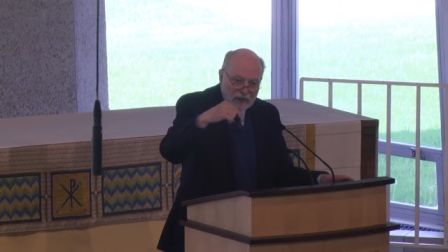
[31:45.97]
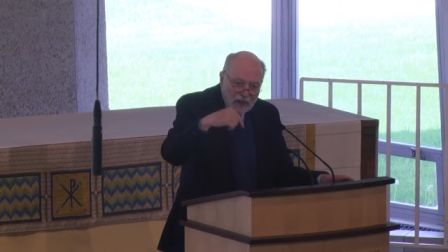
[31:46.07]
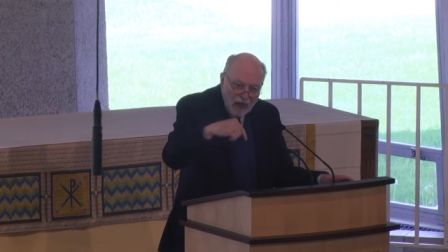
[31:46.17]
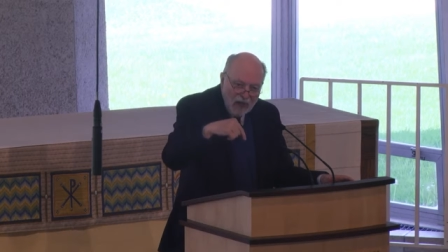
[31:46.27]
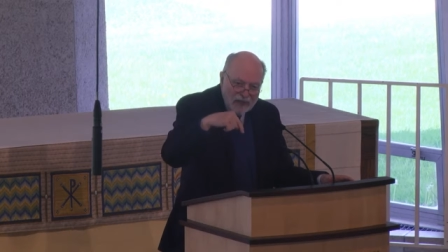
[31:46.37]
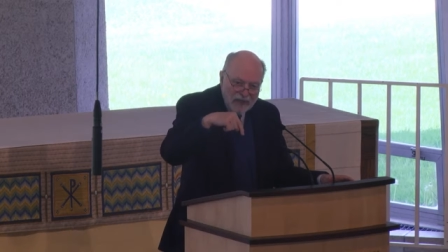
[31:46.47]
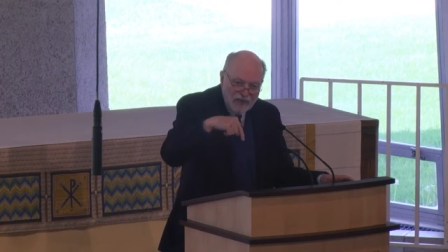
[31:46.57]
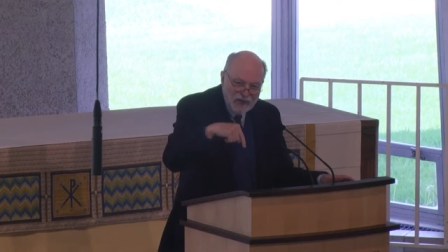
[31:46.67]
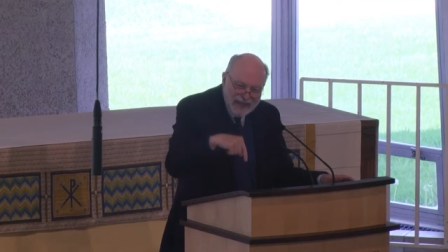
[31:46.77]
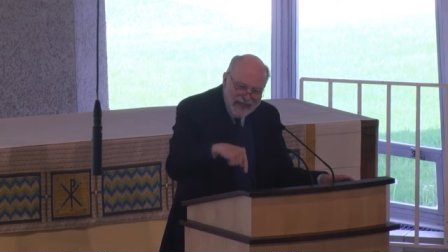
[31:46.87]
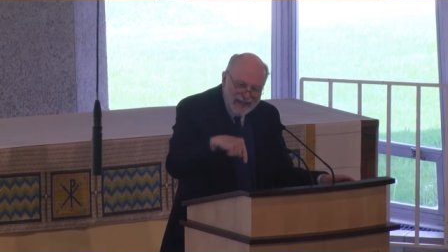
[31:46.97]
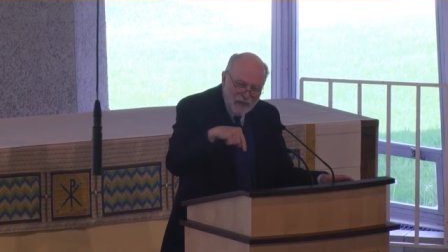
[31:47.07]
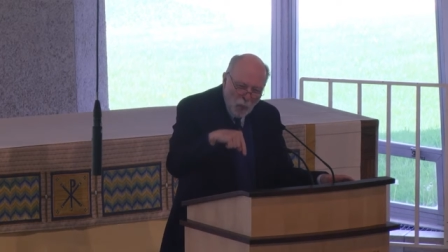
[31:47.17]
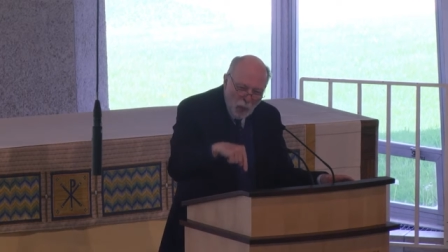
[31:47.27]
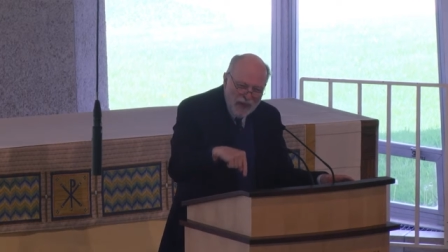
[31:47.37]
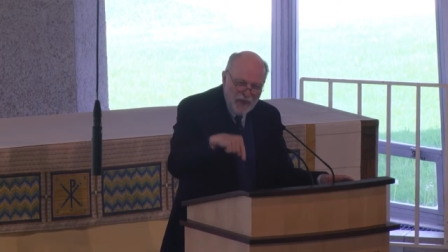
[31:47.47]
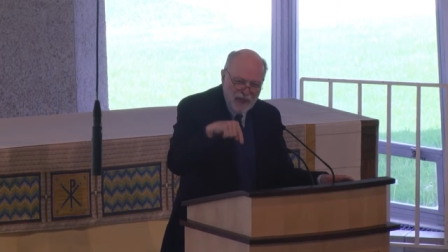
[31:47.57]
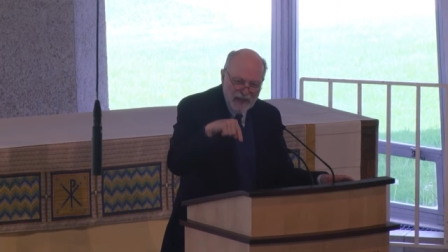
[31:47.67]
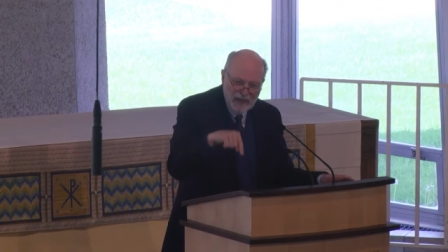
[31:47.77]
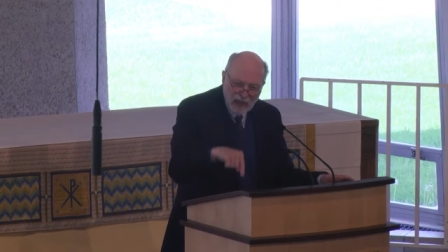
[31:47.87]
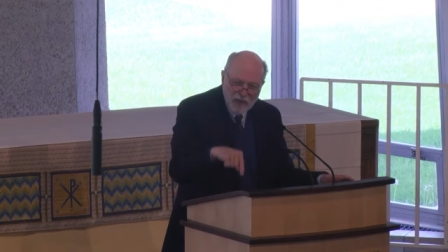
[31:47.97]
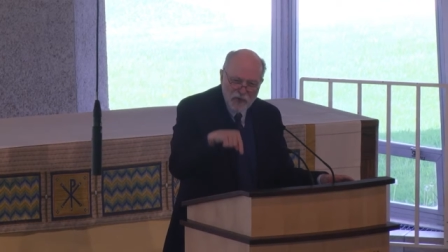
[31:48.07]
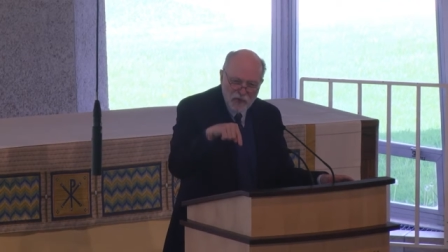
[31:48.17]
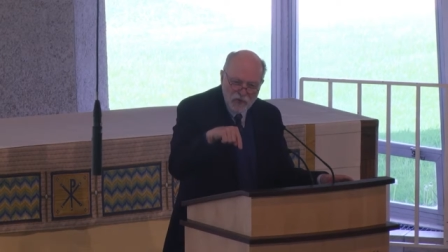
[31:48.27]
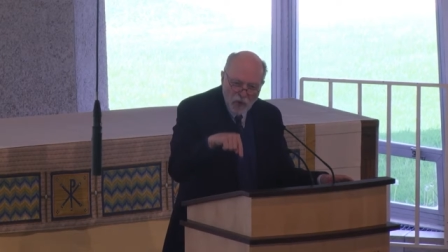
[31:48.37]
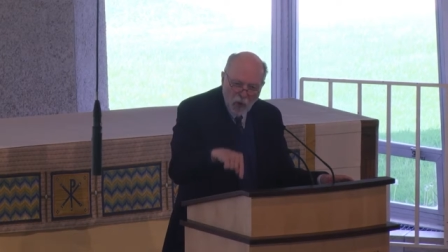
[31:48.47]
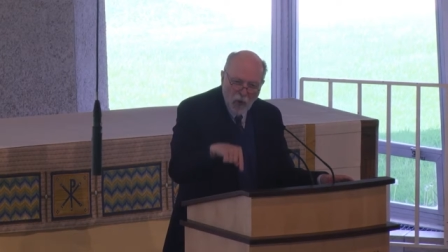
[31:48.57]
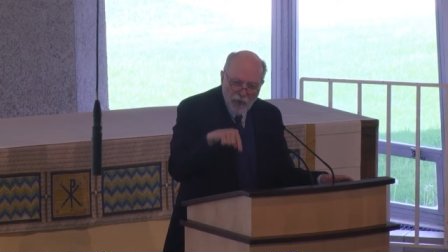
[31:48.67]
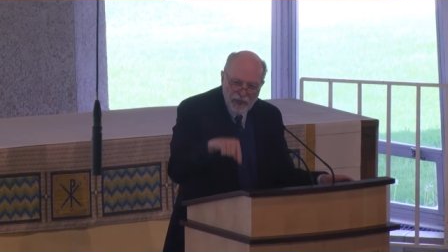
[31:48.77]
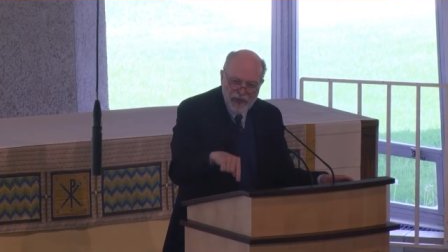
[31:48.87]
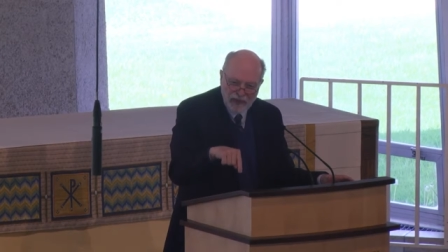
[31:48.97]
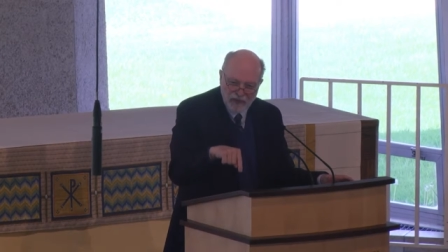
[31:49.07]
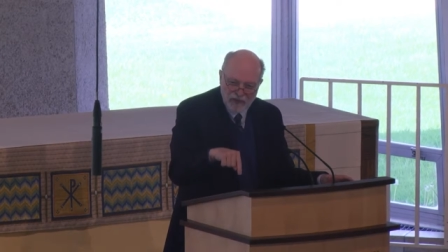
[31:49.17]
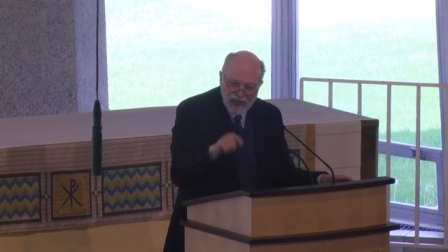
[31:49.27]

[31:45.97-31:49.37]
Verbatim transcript: God is in, with, and under all things.